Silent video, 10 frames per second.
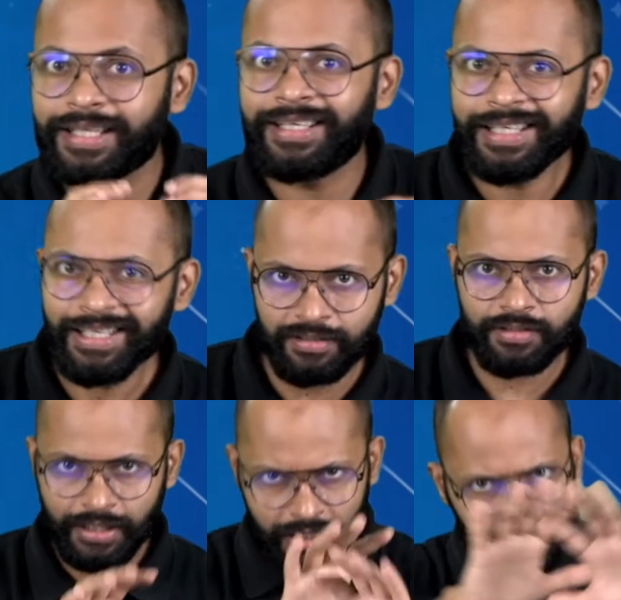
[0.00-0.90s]
the
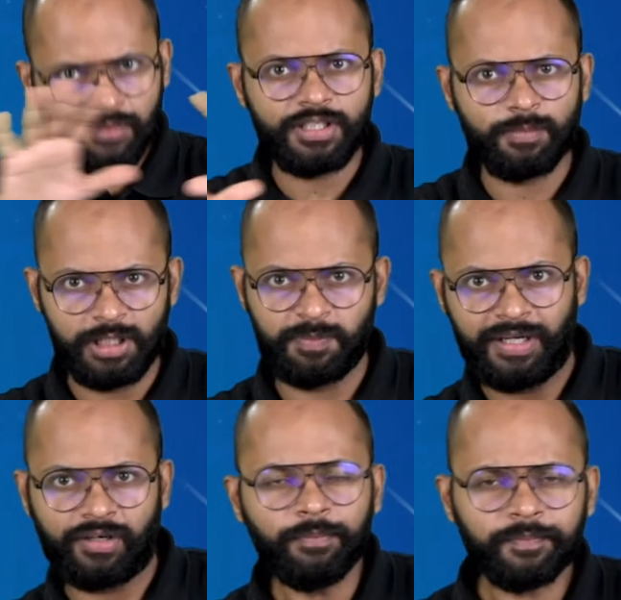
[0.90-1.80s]
least in the visible
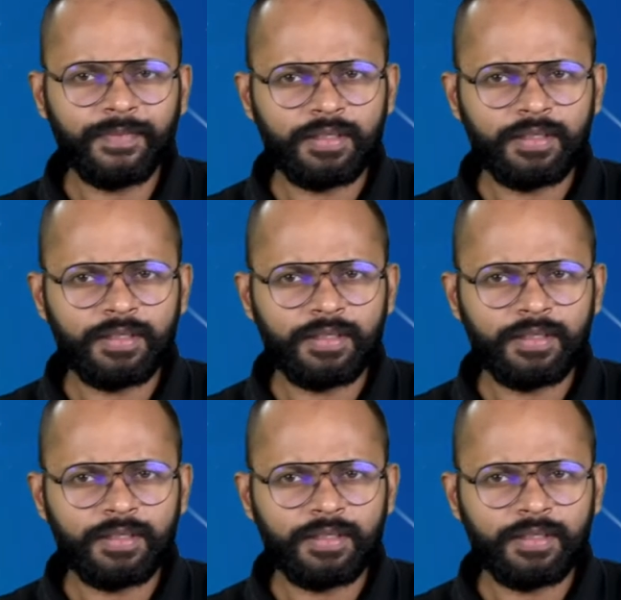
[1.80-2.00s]
spectrum.